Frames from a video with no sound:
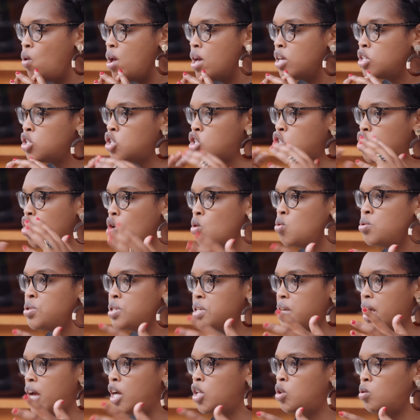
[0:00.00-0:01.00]
We are so
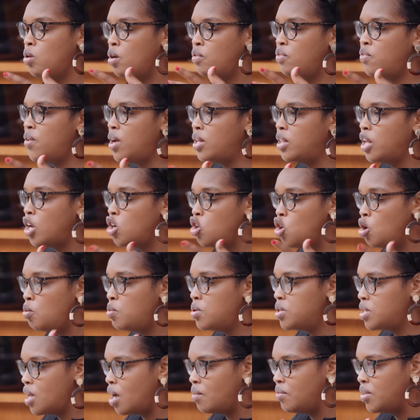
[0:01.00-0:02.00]
scared to offend that
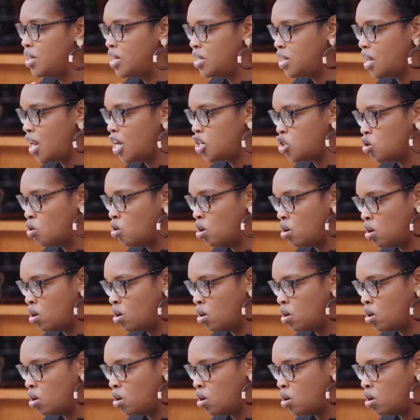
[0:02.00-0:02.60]
nobody's having intellectual